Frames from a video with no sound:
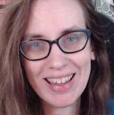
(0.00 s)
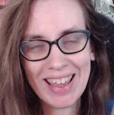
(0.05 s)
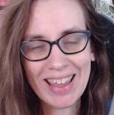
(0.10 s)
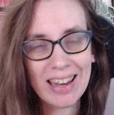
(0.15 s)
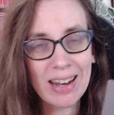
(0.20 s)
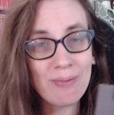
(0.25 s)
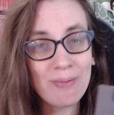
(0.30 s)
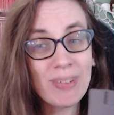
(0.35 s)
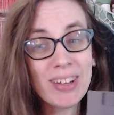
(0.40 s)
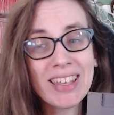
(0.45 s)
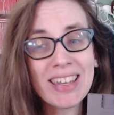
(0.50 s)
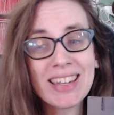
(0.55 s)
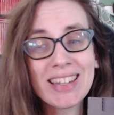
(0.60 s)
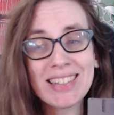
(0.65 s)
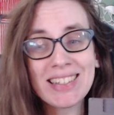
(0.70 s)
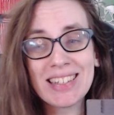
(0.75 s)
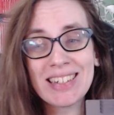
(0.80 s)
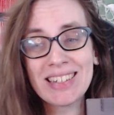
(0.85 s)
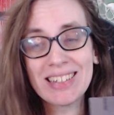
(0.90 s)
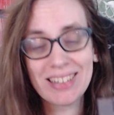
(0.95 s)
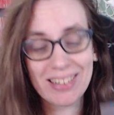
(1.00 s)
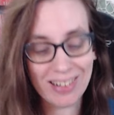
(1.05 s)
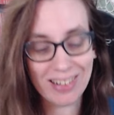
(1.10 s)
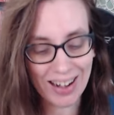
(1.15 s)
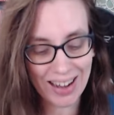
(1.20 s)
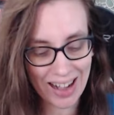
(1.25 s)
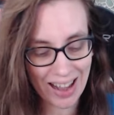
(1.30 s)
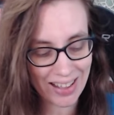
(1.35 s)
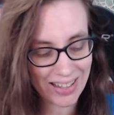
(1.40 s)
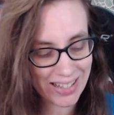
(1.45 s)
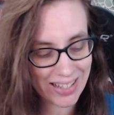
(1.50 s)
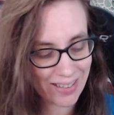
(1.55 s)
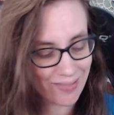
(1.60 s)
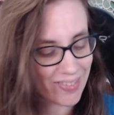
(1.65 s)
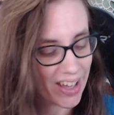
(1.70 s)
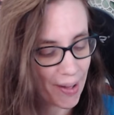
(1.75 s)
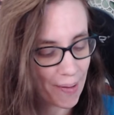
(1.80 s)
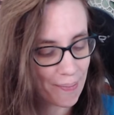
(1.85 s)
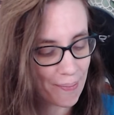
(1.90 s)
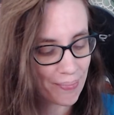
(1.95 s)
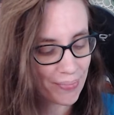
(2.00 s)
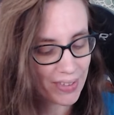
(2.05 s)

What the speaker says: and I'm really excited to try it out someday.